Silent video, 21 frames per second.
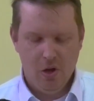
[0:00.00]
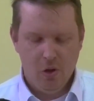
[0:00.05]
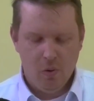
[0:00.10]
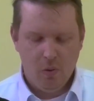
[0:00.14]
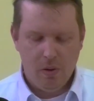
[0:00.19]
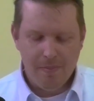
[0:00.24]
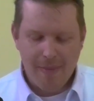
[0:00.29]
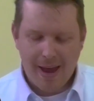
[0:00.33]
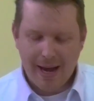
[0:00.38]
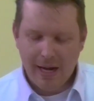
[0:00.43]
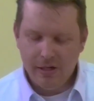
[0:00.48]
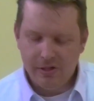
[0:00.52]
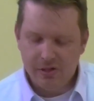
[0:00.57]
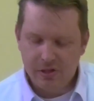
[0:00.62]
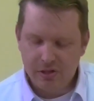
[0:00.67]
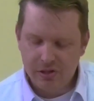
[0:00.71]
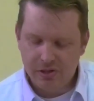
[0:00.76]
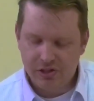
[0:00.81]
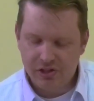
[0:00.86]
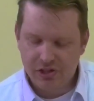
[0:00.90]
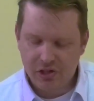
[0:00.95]
We manage
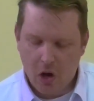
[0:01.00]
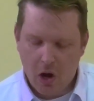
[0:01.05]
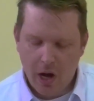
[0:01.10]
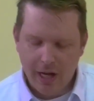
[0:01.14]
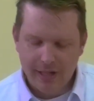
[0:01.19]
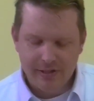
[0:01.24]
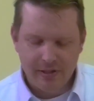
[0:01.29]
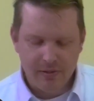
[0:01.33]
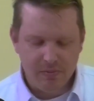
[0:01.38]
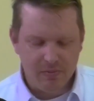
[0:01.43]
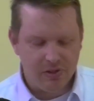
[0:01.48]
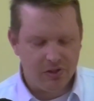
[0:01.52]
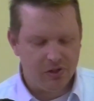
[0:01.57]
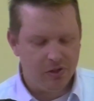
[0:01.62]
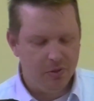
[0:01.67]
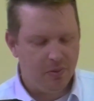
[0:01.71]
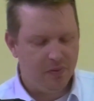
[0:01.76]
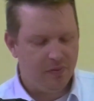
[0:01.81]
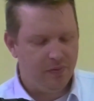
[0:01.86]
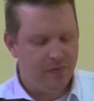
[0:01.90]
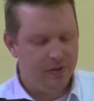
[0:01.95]
to disguise it with
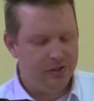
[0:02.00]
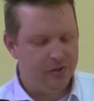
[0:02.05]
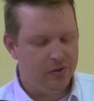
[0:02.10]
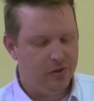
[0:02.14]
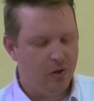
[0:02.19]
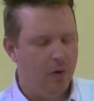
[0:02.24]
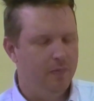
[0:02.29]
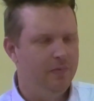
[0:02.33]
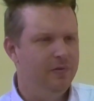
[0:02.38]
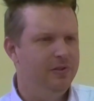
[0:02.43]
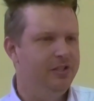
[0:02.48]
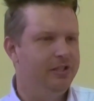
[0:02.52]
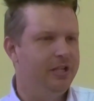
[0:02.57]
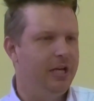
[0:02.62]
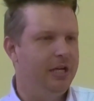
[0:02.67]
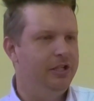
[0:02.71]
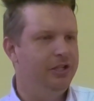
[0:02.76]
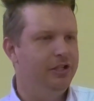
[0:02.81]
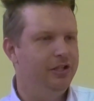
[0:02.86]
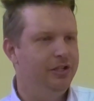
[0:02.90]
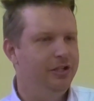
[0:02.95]
superficial
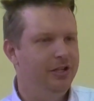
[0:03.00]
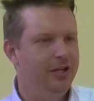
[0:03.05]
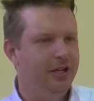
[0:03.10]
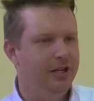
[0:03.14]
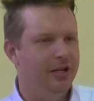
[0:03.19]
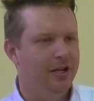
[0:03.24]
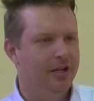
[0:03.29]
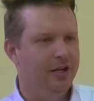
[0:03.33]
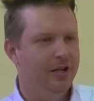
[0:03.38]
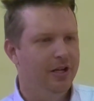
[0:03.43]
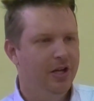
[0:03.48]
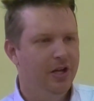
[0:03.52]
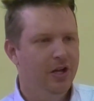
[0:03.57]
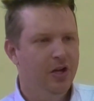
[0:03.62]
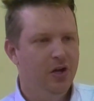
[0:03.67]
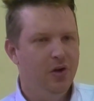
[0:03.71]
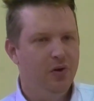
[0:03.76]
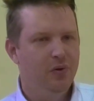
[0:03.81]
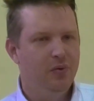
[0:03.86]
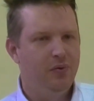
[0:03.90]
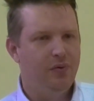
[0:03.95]
conversation and a
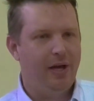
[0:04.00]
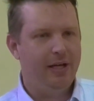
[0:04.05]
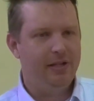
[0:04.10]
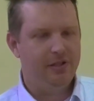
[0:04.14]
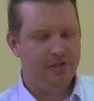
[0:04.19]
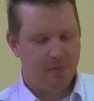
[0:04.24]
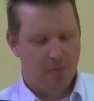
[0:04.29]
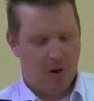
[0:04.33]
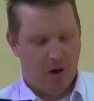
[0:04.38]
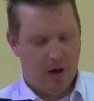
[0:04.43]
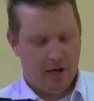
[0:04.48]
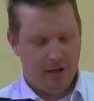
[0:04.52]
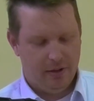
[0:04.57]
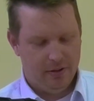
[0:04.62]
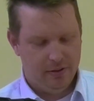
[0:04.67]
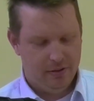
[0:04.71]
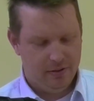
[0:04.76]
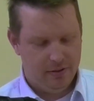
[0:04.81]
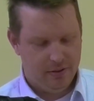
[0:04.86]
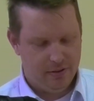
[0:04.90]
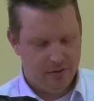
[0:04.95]
fake
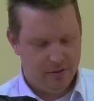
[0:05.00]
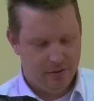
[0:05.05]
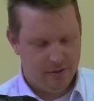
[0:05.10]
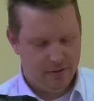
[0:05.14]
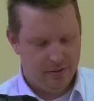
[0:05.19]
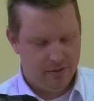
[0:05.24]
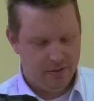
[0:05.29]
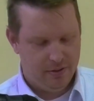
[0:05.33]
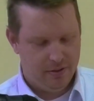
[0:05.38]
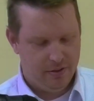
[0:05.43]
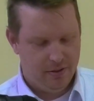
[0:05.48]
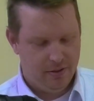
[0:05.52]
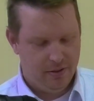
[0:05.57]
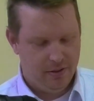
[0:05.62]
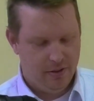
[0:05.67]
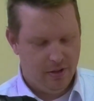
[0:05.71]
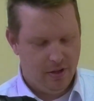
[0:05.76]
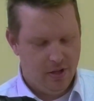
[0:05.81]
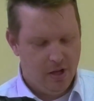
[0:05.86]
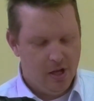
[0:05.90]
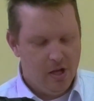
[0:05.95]
smile,
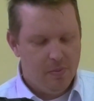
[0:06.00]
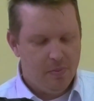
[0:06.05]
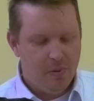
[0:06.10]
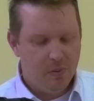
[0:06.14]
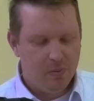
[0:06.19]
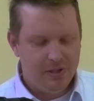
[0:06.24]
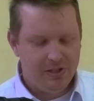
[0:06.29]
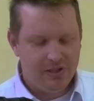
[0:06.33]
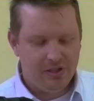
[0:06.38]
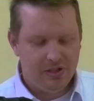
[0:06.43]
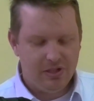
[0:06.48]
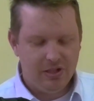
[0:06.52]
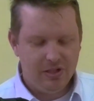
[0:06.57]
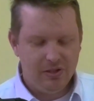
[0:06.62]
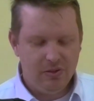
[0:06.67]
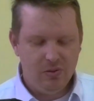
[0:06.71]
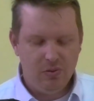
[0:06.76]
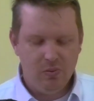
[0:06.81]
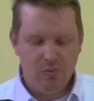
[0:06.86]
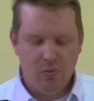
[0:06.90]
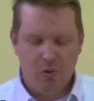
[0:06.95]
but we
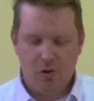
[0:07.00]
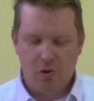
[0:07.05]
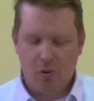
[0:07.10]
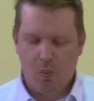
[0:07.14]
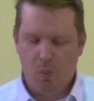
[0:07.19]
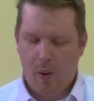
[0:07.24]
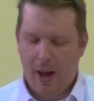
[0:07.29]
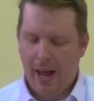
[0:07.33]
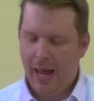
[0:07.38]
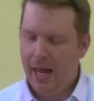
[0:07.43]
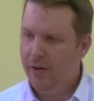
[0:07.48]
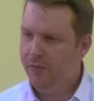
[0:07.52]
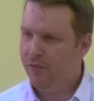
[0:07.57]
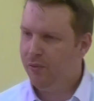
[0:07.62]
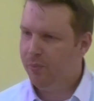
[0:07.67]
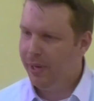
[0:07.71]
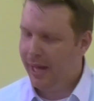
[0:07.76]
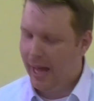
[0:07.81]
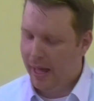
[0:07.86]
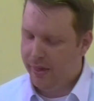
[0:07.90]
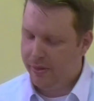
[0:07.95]
still walk away
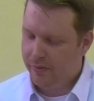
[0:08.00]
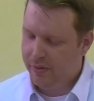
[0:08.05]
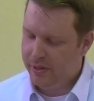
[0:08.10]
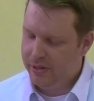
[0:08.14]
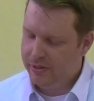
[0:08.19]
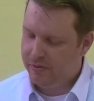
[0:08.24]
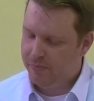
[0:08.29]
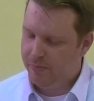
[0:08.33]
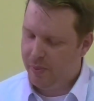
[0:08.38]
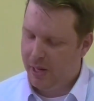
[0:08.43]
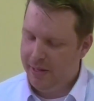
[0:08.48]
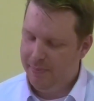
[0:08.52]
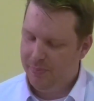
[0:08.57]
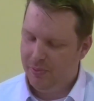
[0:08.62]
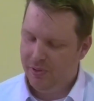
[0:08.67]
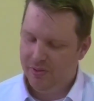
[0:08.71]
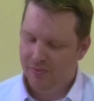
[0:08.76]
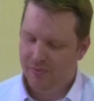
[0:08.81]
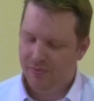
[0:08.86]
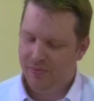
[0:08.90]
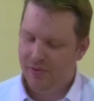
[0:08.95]
from gatherings of
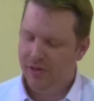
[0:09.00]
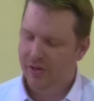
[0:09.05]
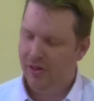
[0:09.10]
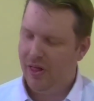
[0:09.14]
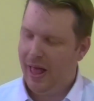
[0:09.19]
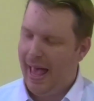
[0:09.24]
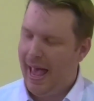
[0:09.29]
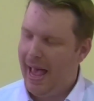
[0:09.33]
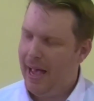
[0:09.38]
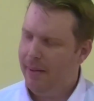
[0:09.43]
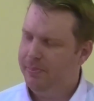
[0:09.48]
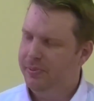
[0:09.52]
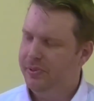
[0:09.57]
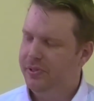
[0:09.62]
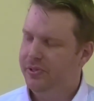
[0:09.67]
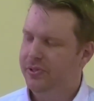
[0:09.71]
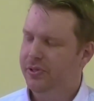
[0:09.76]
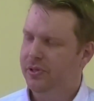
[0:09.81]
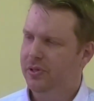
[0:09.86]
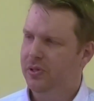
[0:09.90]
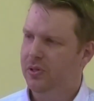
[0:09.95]
people and feel
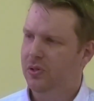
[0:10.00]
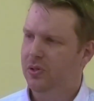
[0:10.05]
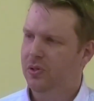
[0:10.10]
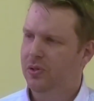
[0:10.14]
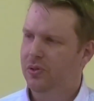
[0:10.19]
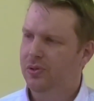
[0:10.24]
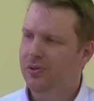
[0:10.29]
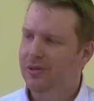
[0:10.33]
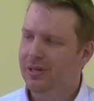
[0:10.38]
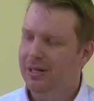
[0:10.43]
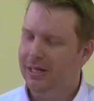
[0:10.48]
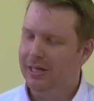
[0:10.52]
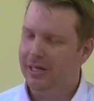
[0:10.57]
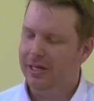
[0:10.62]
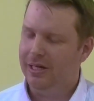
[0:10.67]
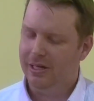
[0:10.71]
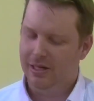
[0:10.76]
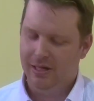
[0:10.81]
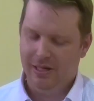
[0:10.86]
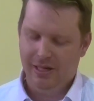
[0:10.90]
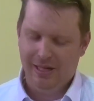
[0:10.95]

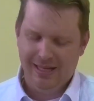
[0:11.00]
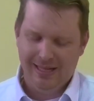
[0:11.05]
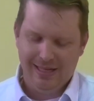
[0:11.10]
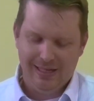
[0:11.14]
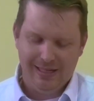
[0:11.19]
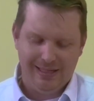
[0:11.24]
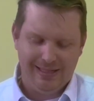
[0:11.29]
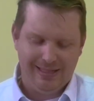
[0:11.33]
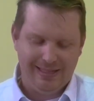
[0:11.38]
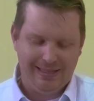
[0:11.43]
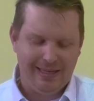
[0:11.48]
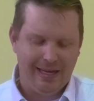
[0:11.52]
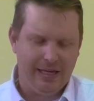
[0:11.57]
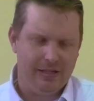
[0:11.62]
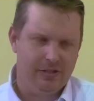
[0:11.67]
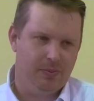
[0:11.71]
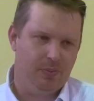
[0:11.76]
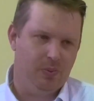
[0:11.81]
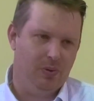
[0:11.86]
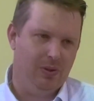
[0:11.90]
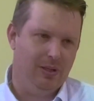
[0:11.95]
absolutely,
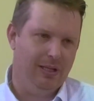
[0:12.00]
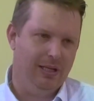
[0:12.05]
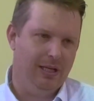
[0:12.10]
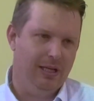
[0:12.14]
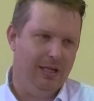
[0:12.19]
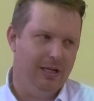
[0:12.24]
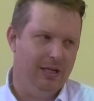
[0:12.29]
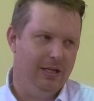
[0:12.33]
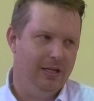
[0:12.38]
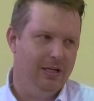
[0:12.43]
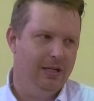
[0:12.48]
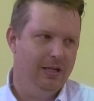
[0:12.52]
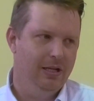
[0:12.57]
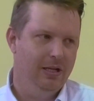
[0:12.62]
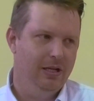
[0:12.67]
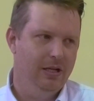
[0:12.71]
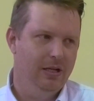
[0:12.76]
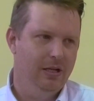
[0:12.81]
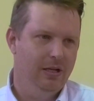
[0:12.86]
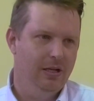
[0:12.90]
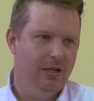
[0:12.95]
desperately
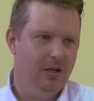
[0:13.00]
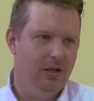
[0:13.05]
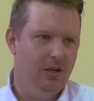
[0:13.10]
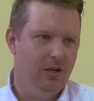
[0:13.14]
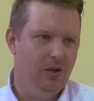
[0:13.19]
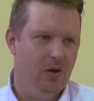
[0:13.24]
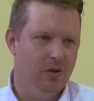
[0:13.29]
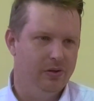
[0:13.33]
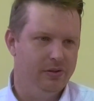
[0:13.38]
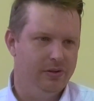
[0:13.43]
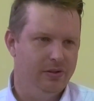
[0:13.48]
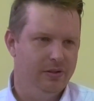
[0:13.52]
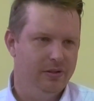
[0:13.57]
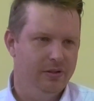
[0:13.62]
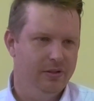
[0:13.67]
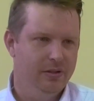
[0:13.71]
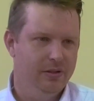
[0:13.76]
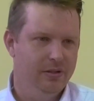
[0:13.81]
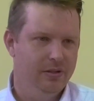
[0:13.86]
lost.